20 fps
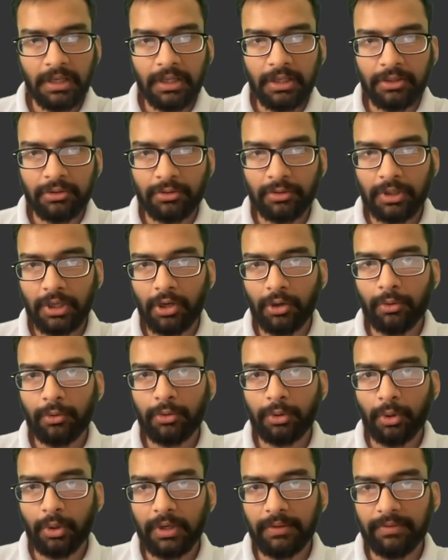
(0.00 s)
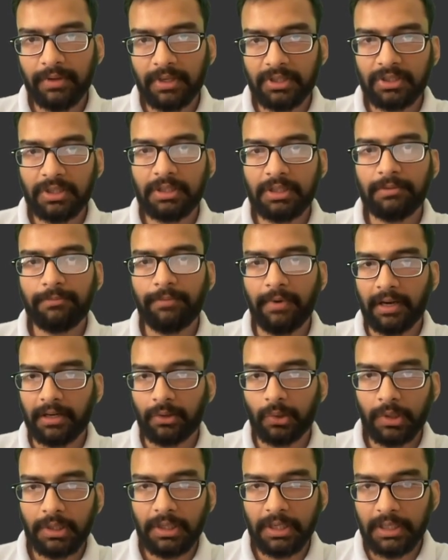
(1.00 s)
So now notification
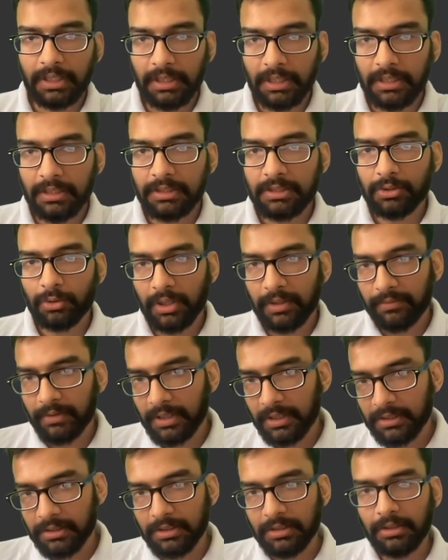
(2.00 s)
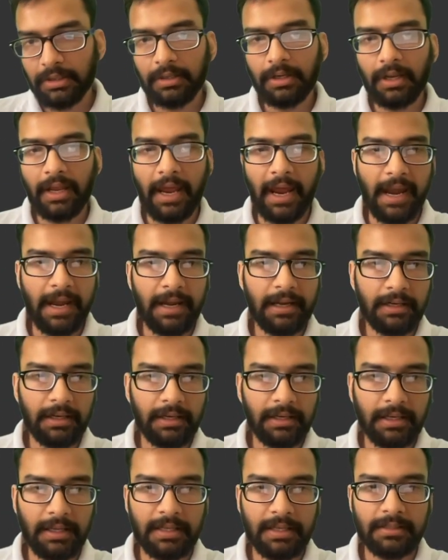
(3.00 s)
factory returns notification, and
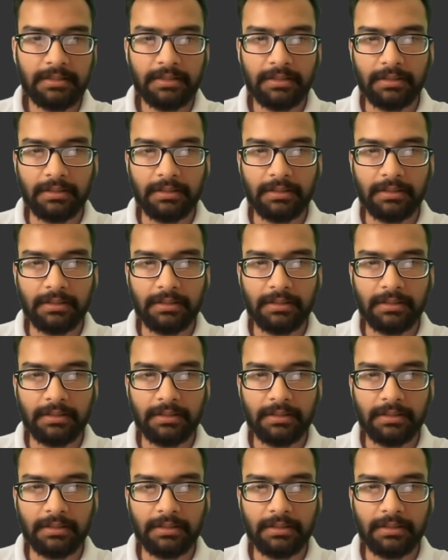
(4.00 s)
it has